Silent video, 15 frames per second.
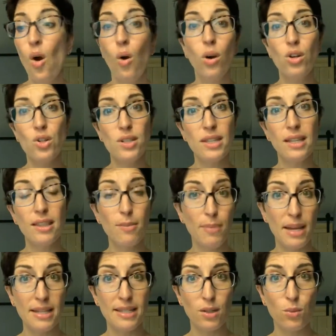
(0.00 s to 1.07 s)
or just like the
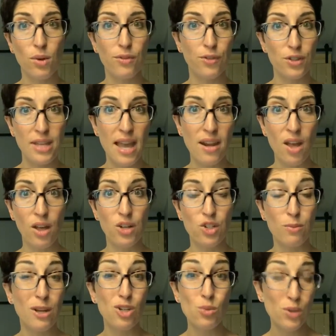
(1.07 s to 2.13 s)
basic one for
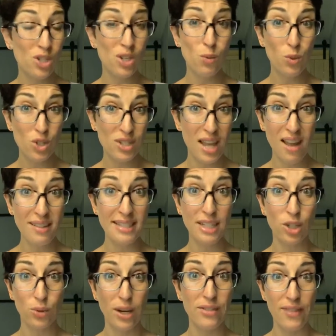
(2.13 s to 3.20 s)
$10 a month, which sounds
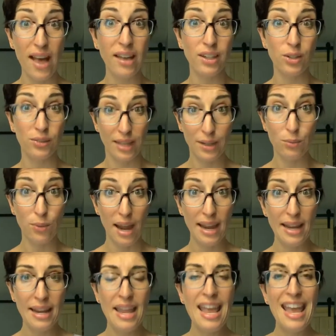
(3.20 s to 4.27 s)
like a great value, like,
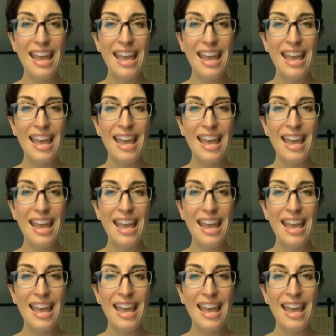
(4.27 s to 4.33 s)
right?